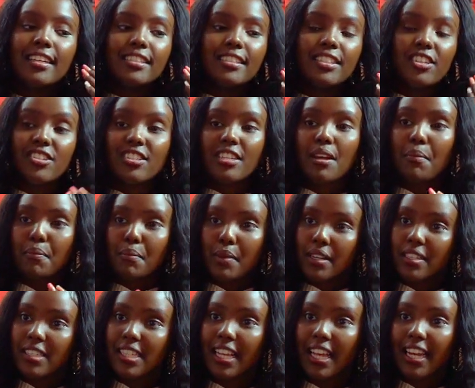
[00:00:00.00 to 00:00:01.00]
there's a
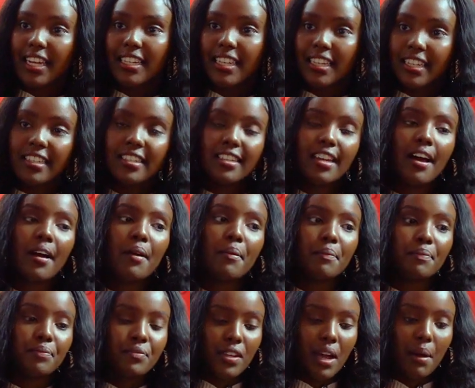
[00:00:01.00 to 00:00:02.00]
baseline, and
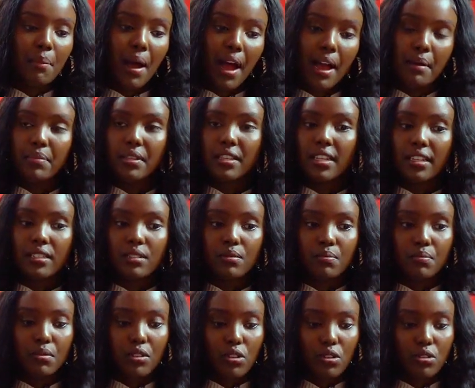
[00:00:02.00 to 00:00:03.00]
um, I'm happy that
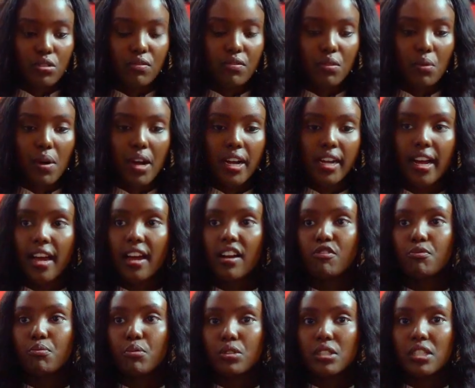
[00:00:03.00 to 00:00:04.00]
because of the work I have
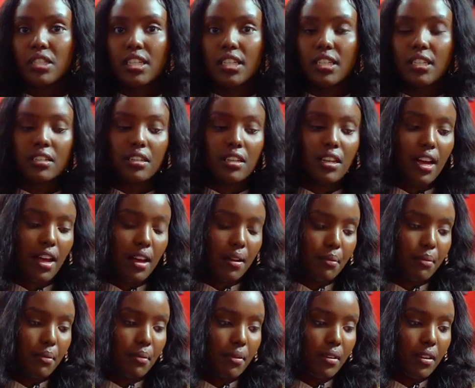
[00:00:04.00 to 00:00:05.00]
put in,
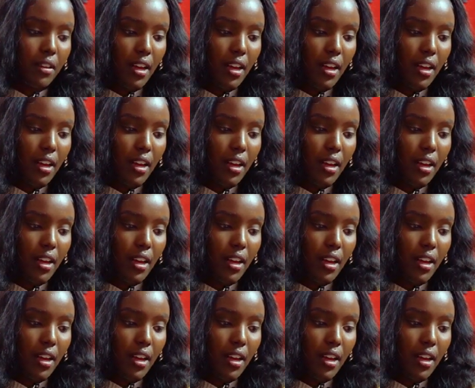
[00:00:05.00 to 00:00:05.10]
um,